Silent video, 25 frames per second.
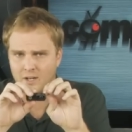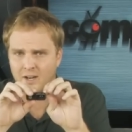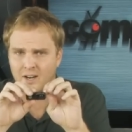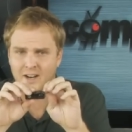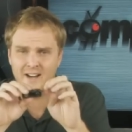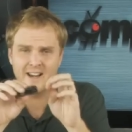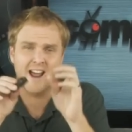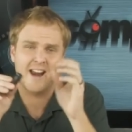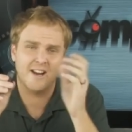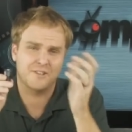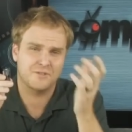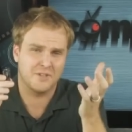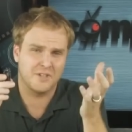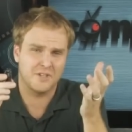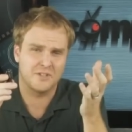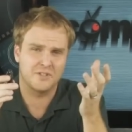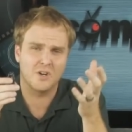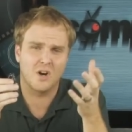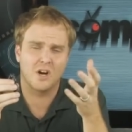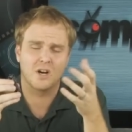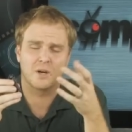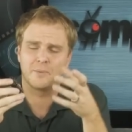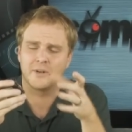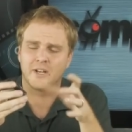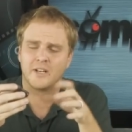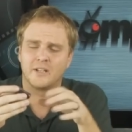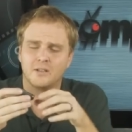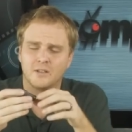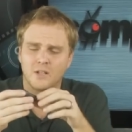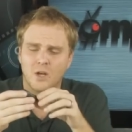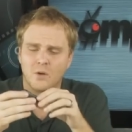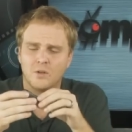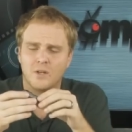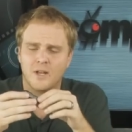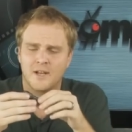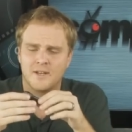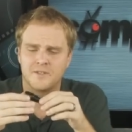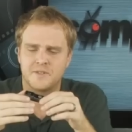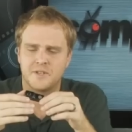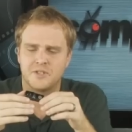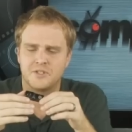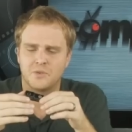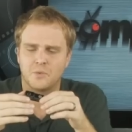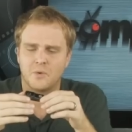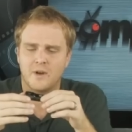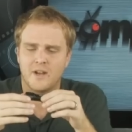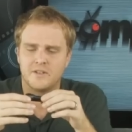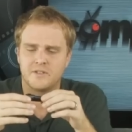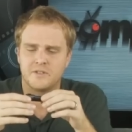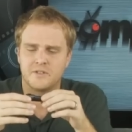or not actually the dark, but in low light
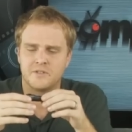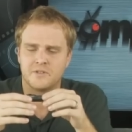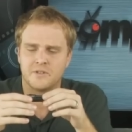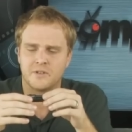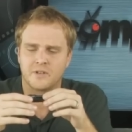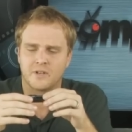situations,